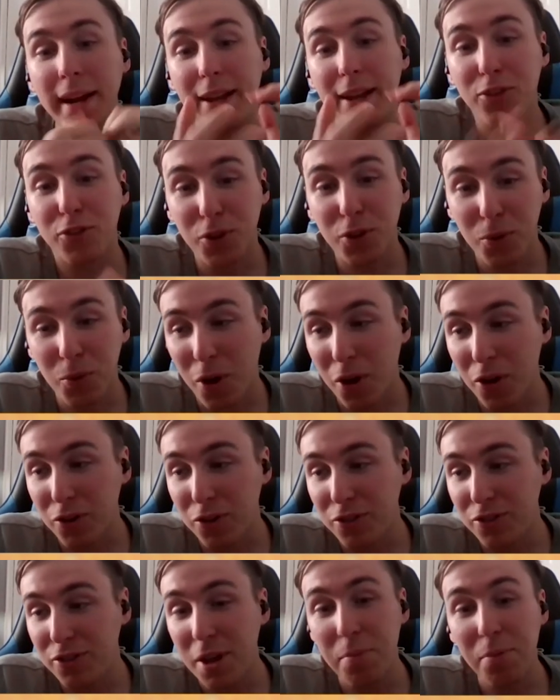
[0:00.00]
answer
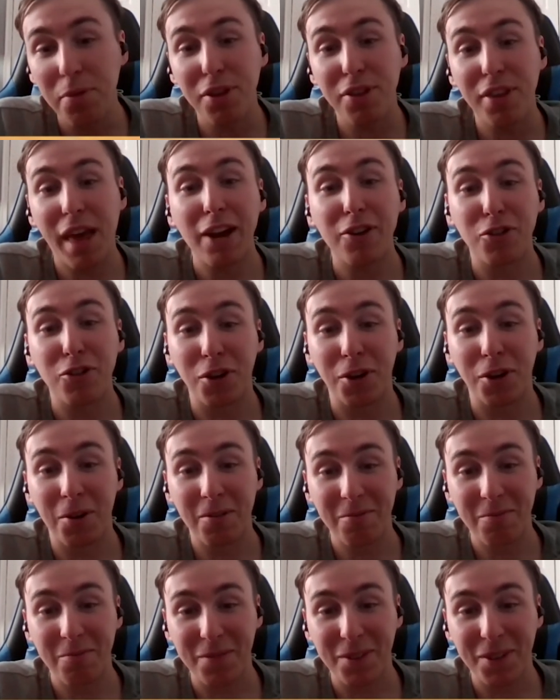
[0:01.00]
was Timothy Thatcher,
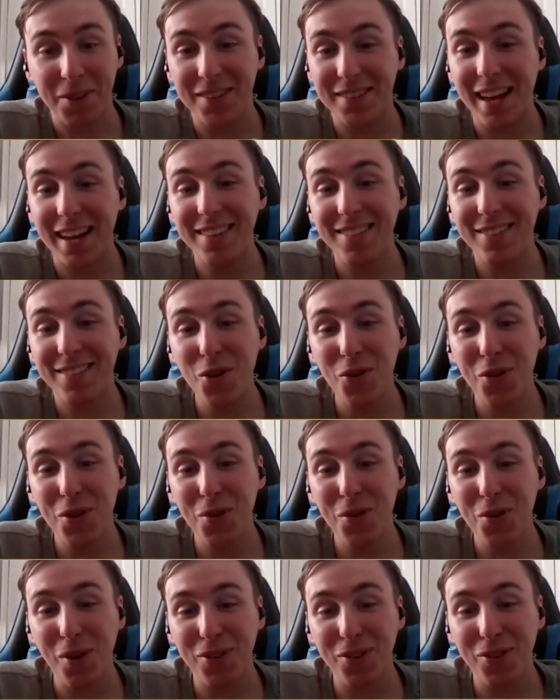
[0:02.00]
because that is the only
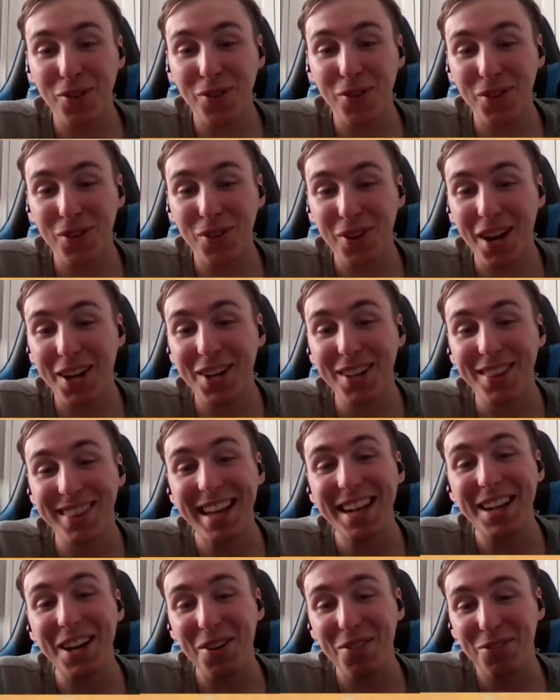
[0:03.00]
wrestler I could think
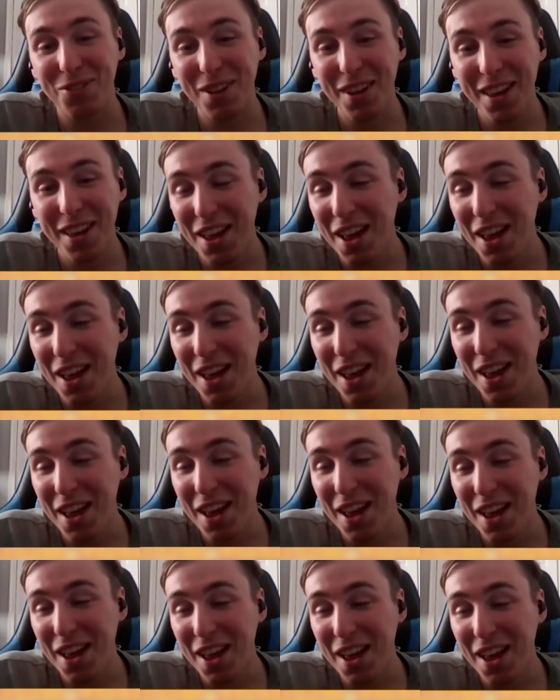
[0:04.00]
of at the
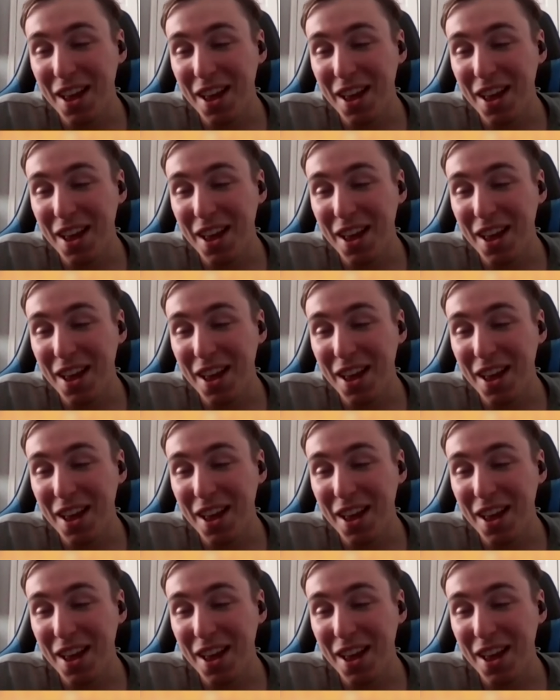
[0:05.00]
moment.